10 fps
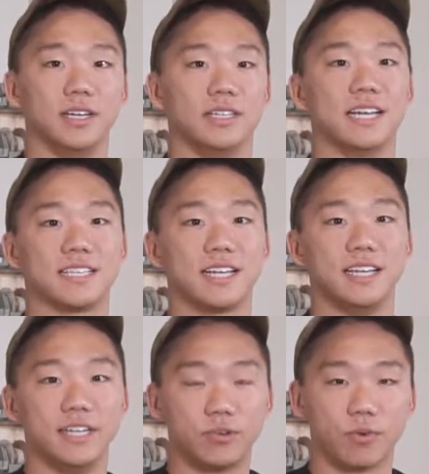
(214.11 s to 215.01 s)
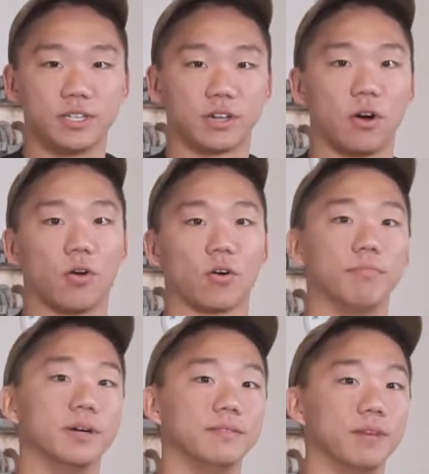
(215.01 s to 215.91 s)
Yes, I need to rent a car,
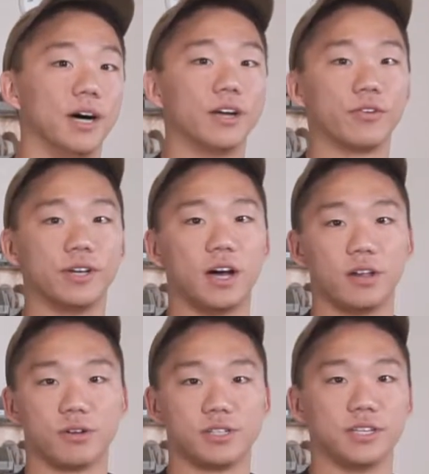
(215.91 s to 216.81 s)
but $100